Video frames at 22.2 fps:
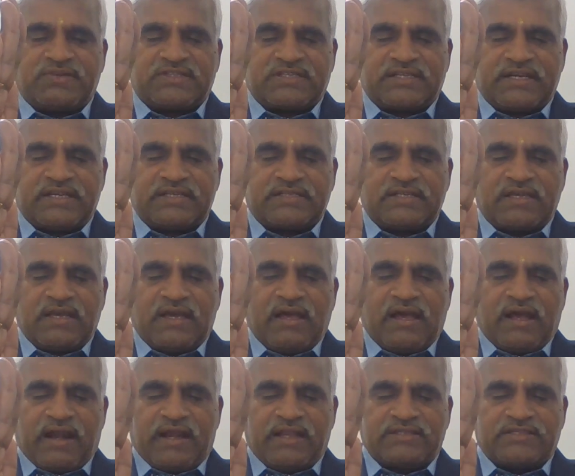stress,
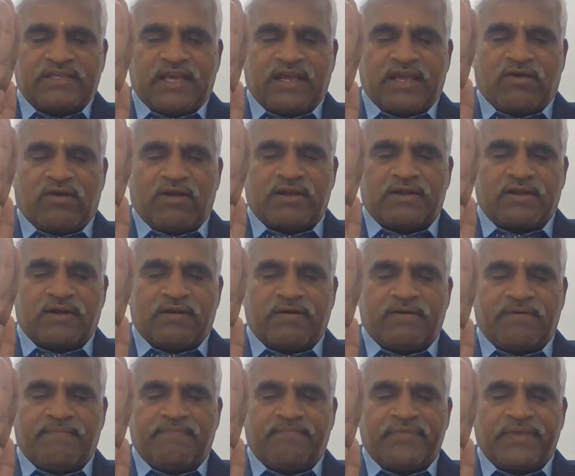that is equal
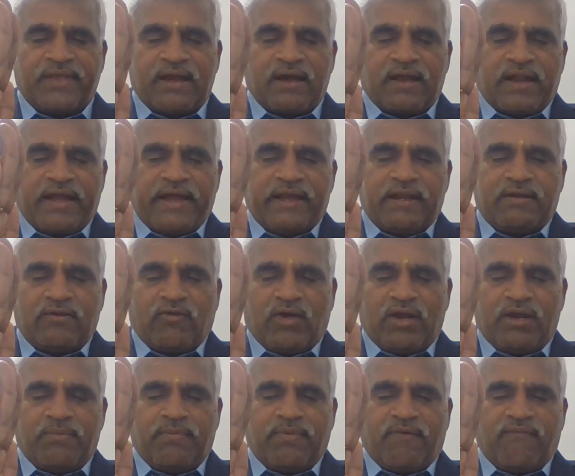to, right,
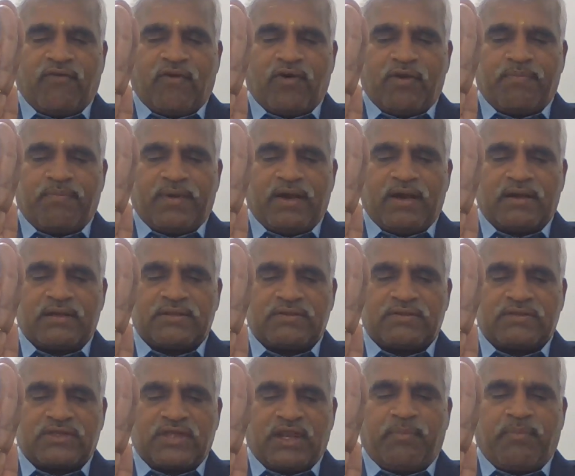
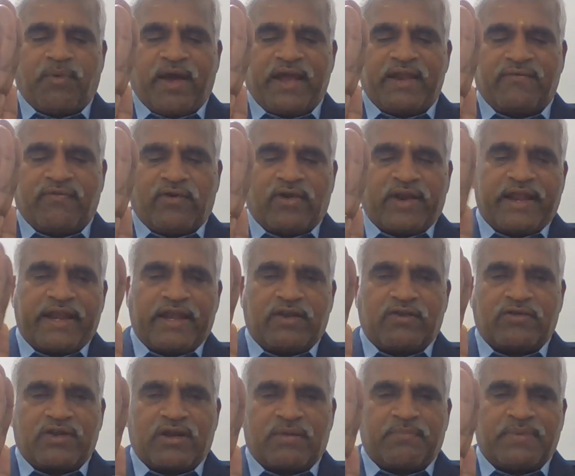3.48
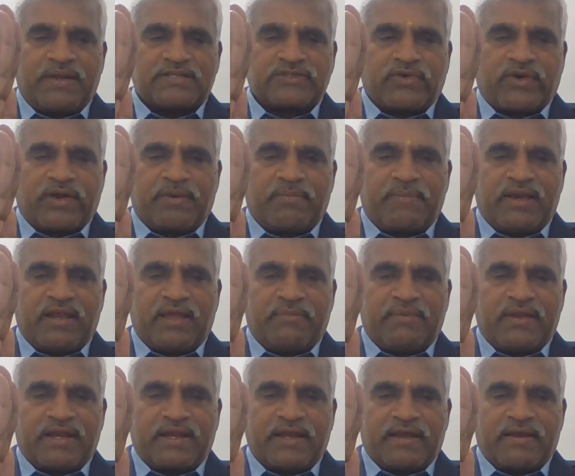Newton per square
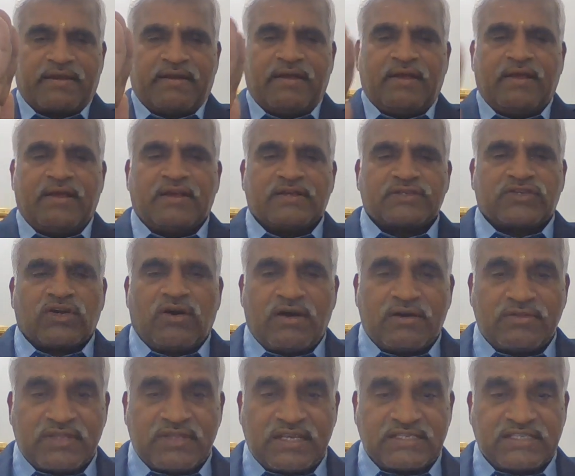millimeter.
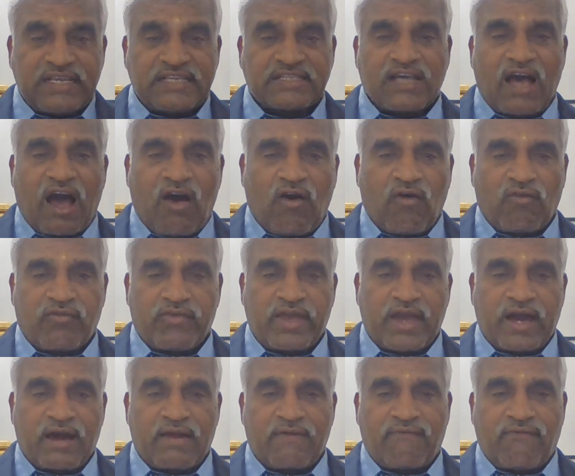So this is how we
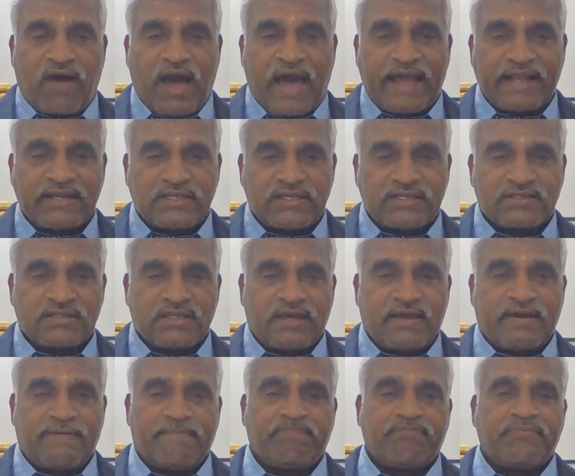are finding
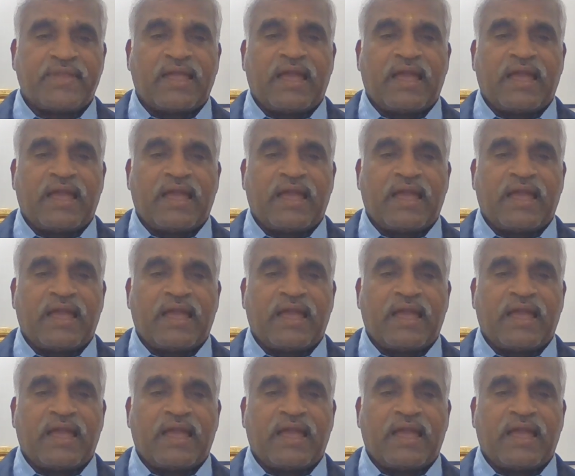the